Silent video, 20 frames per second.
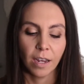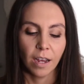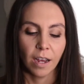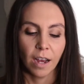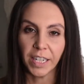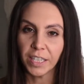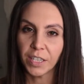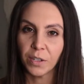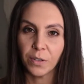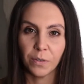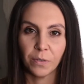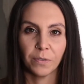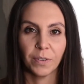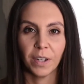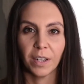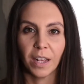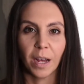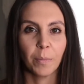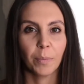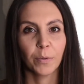They do
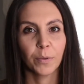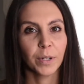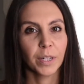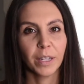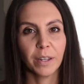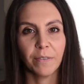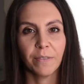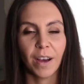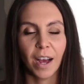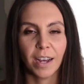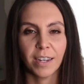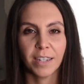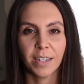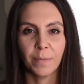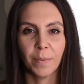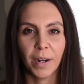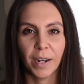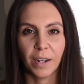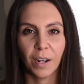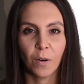fill up really fast
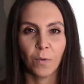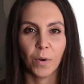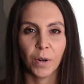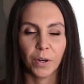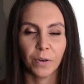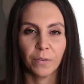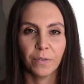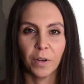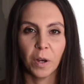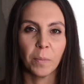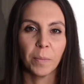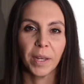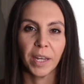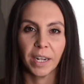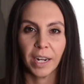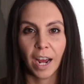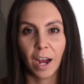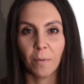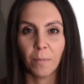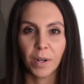depending on what you're filming
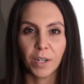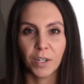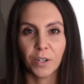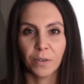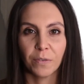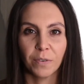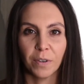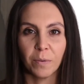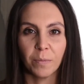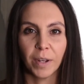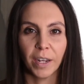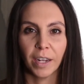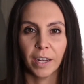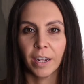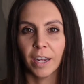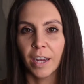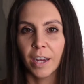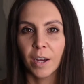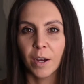and how much you're filming